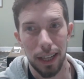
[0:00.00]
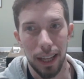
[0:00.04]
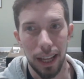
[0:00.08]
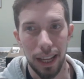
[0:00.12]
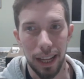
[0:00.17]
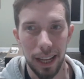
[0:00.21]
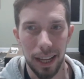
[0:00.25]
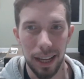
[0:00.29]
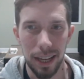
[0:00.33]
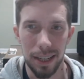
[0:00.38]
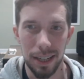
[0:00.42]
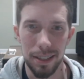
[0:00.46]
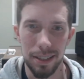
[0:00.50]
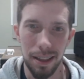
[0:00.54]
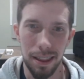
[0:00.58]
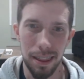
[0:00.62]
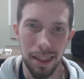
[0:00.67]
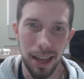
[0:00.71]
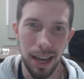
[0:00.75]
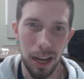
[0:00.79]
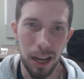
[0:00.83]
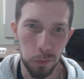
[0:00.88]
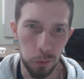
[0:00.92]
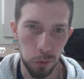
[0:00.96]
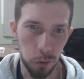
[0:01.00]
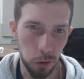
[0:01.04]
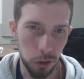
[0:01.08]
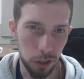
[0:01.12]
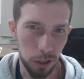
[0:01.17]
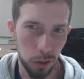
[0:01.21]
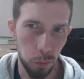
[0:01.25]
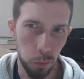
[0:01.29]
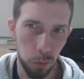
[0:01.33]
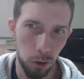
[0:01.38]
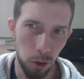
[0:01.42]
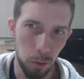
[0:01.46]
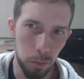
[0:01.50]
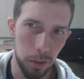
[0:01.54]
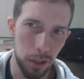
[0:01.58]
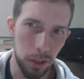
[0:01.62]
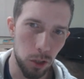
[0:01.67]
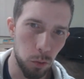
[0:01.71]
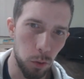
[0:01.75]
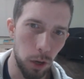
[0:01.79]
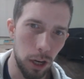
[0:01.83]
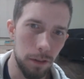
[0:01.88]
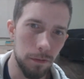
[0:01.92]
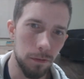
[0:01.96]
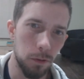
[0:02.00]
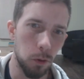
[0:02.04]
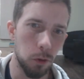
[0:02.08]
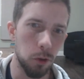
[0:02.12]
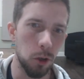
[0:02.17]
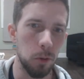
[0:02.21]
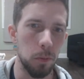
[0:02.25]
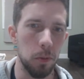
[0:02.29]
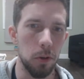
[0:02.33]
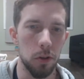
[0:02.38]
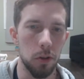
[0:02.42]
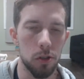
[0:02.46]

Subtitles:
and that rook will be quite vulnerable.